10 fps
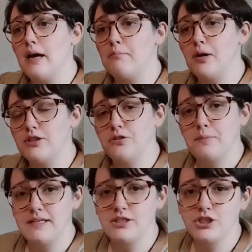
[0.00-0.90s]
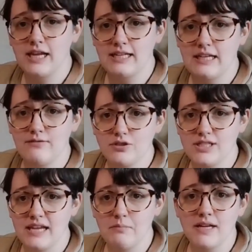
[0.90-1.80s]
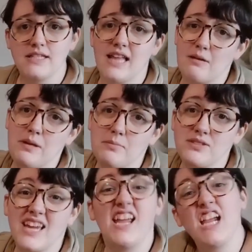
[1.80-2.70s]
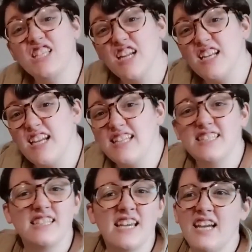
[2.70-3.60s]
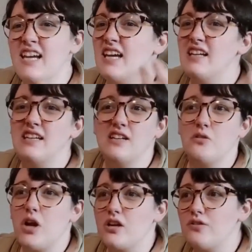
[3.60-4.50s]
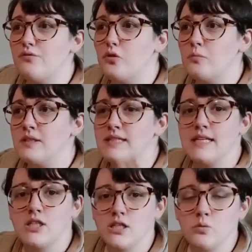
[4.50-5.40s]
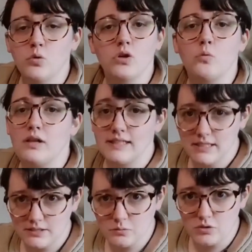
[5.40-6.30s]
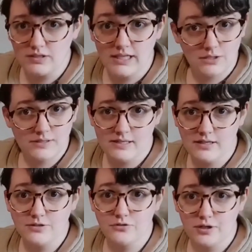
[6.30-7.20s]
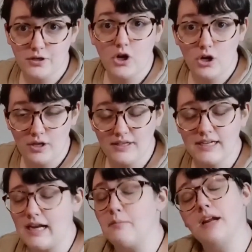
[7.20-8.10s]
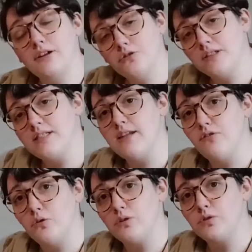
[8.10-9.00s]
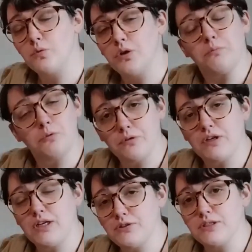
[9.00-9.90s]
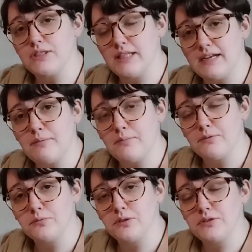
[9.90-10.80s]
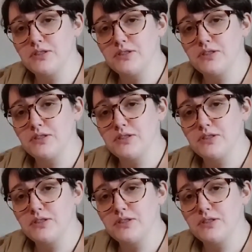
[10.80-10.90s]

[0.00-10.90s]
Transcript: Pressure bandage technique for snake bites. A lot of people say it's nonconformist and it doesn't work. Well, it does work. They use it in Australia all the time, and I trust Steve Irwin's word more than I trust a lot of people's words.